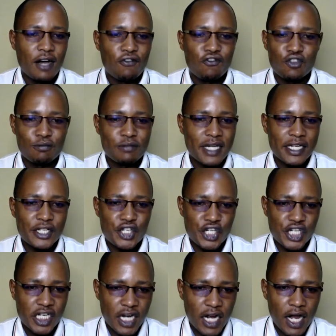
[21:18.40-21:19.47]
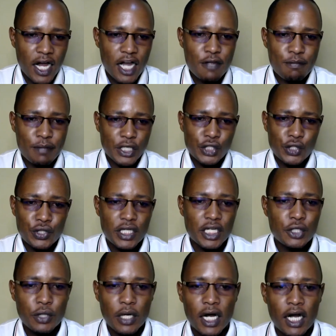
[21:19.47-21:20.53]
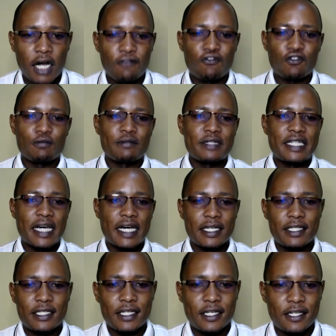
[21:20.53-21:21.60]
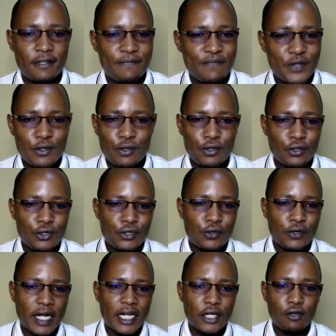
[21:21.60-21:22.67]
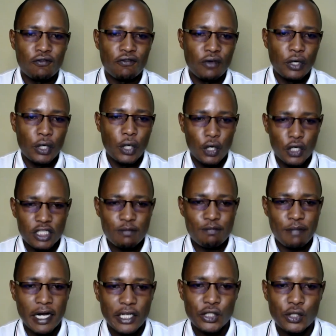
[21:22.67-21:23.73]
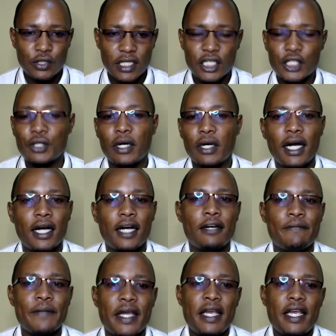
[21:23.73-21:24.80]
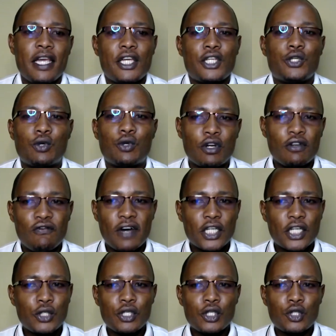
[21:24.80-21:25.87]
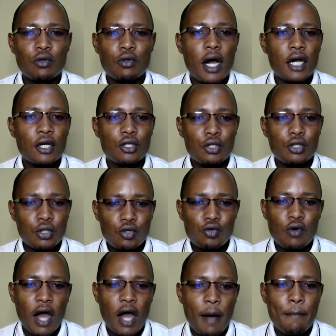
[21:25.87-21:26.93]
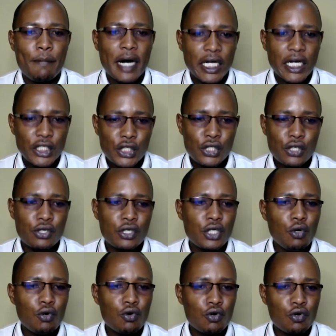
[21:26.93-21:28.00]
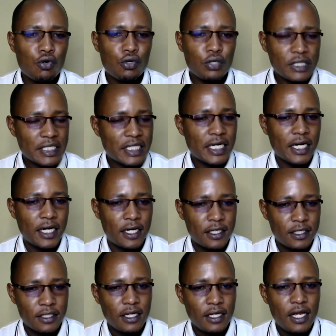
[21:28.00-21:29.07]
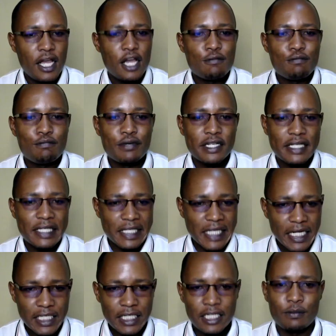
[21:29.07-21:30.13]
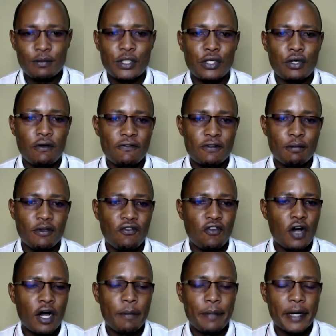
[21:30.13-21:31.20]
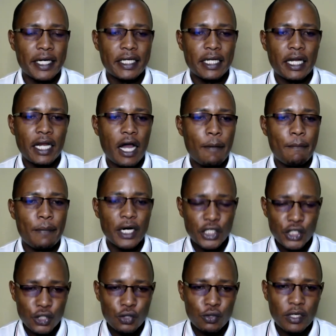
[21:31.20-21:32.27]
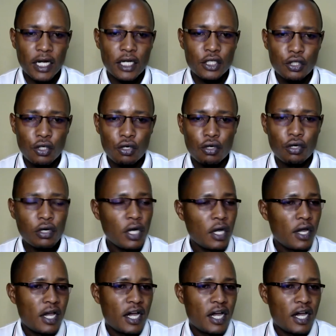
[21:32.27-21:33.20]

from that shy person that you are, from that kind of locked person that you are, to convert you into a guru, a person who can present themselves before a panel, a person who can go